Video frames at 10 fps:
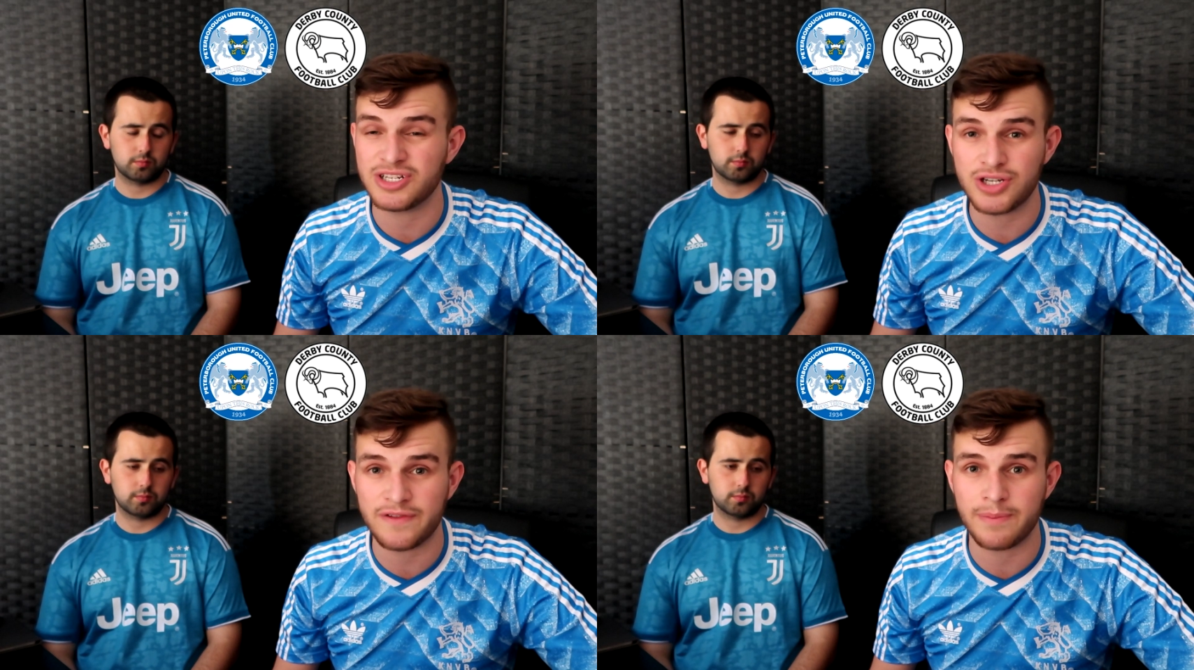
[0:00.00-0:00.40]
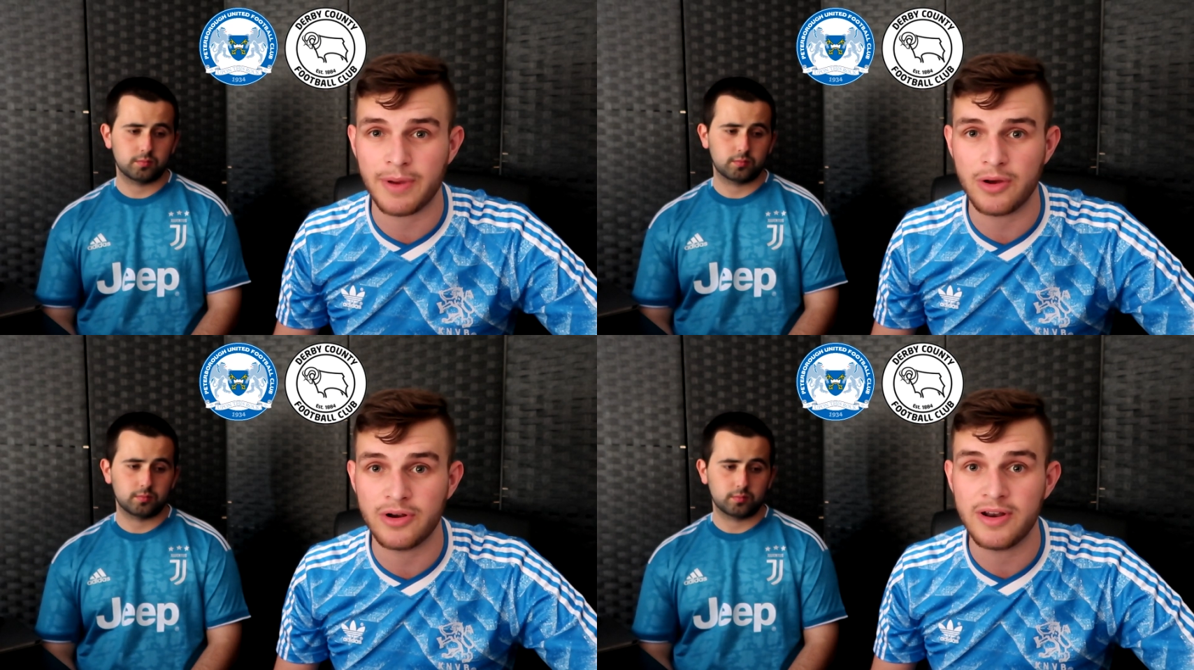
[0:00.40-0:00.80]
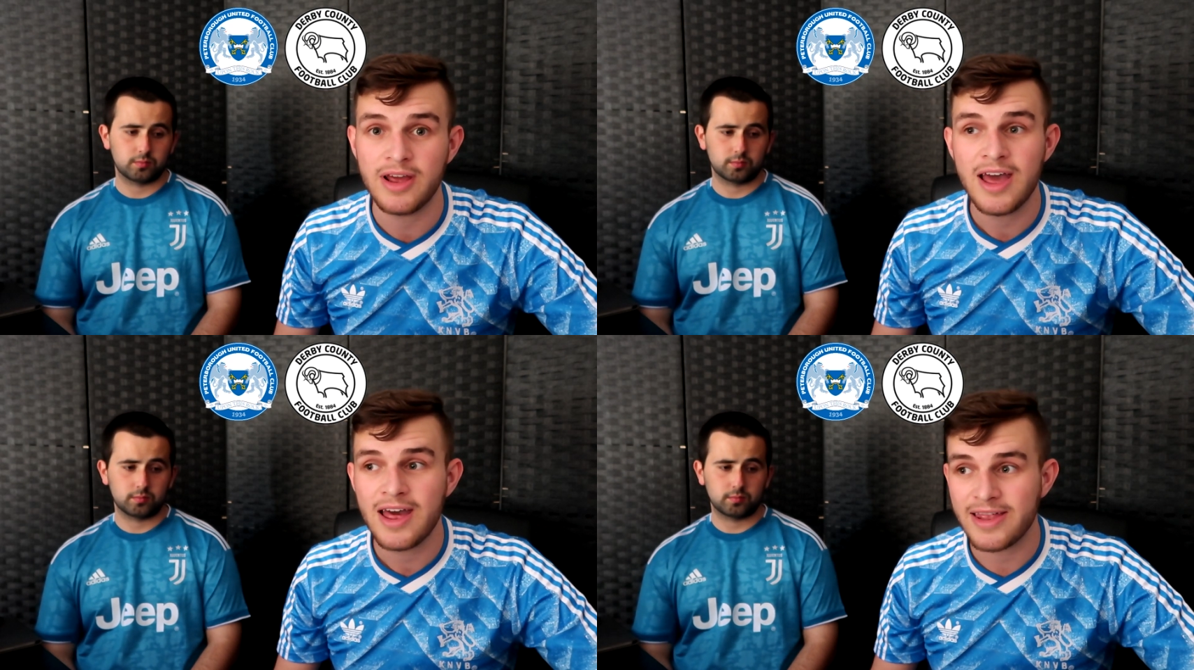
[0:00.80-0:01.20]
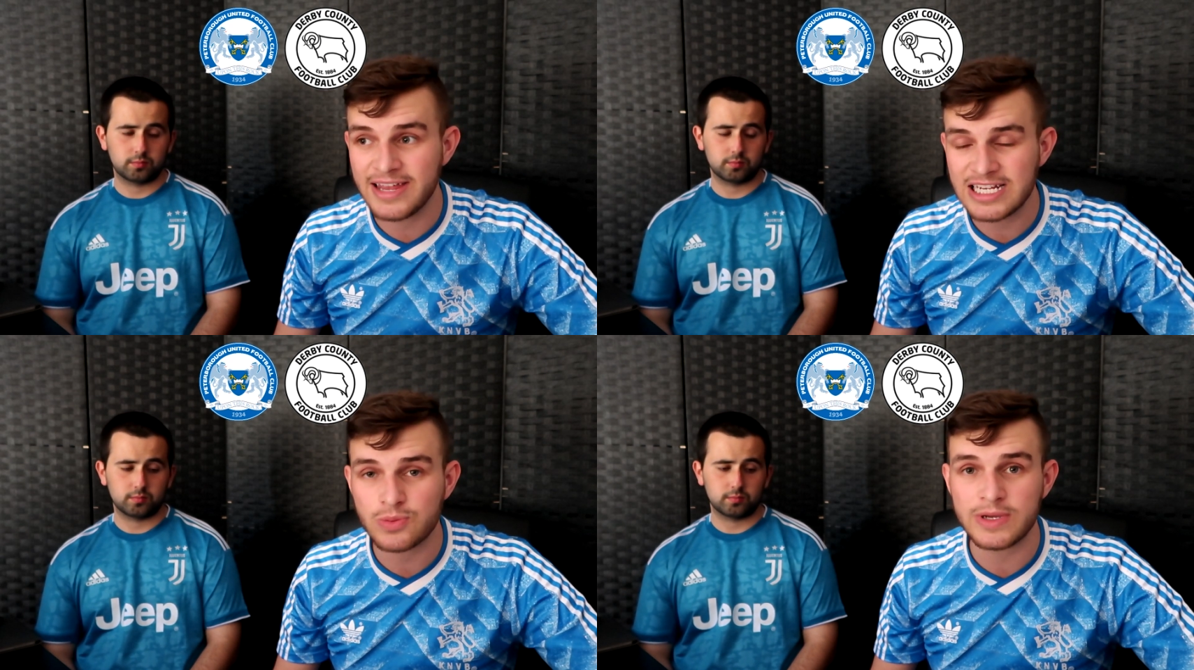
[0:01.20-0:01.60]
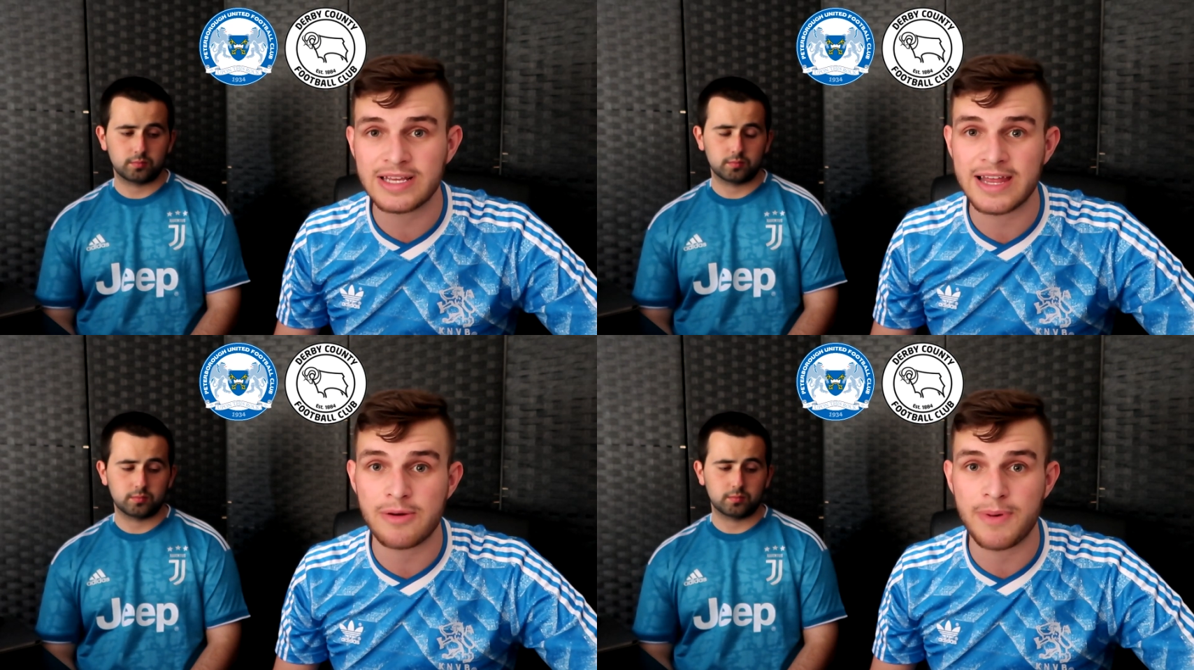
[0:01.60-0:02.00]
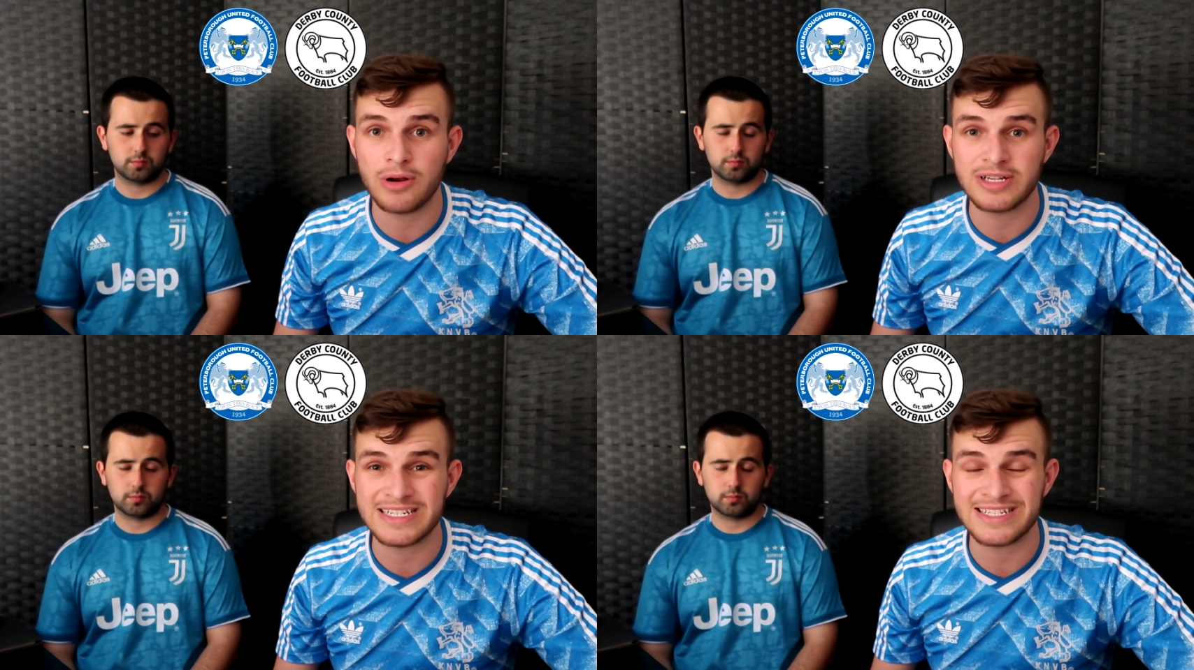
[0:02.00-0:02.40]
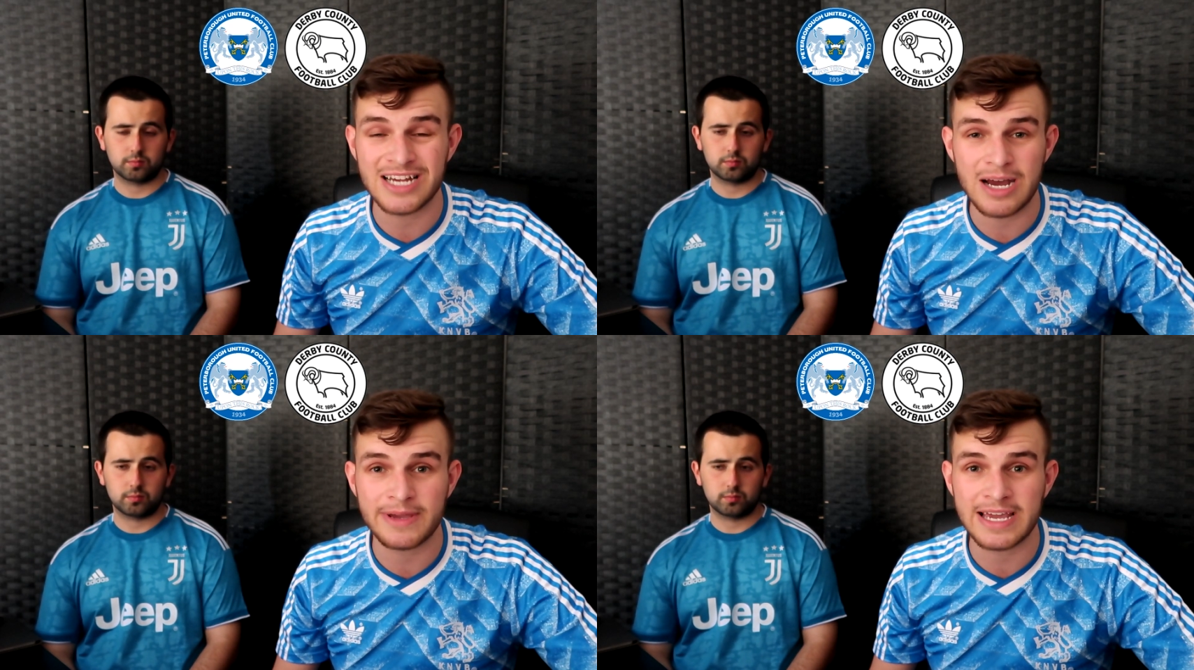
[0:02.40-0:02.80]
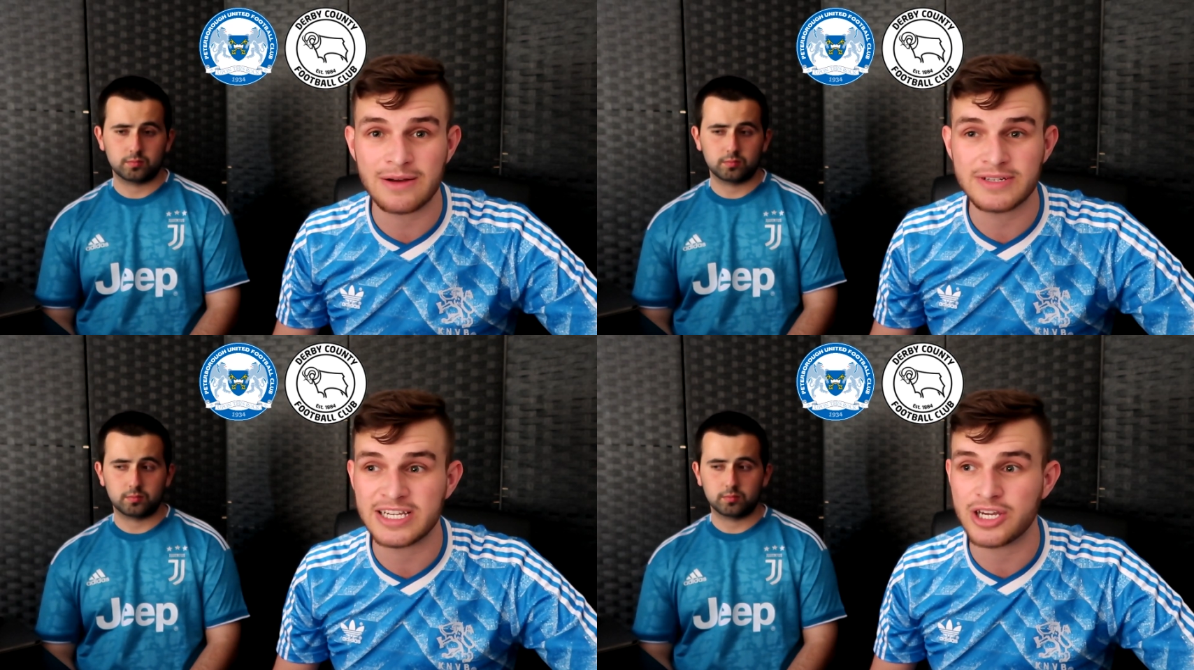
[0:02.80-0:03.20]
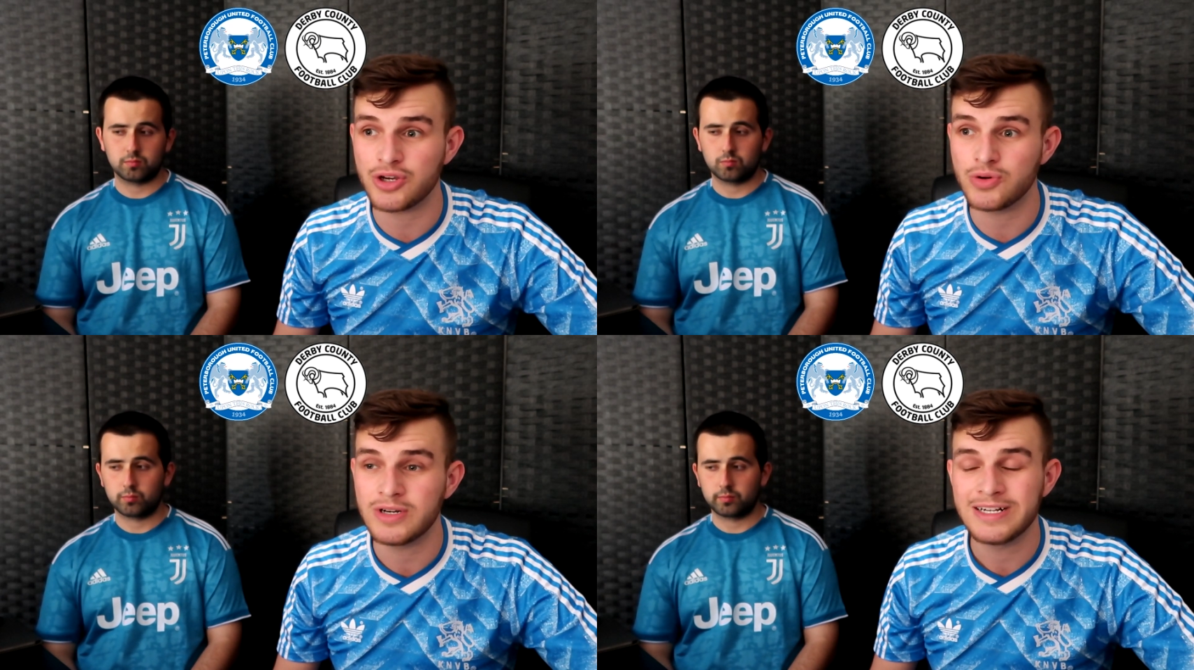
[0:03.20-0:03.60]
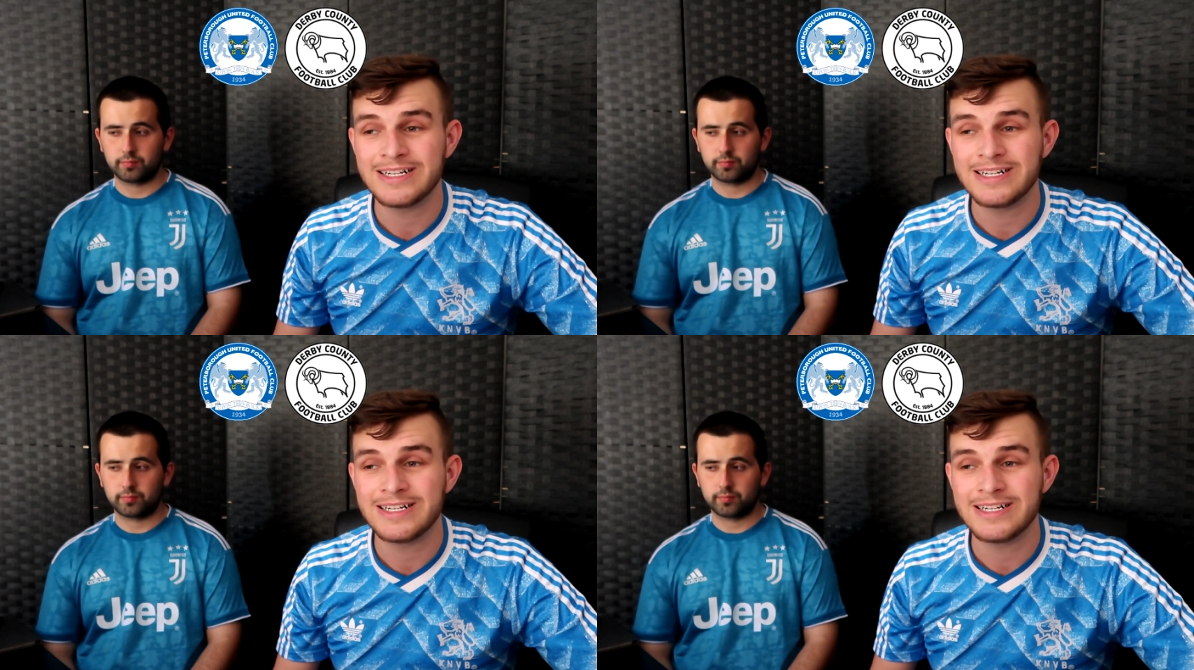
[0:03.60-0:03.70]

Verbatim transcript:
Speaker 1: a tough opponent. This week their opponents is Derby County who,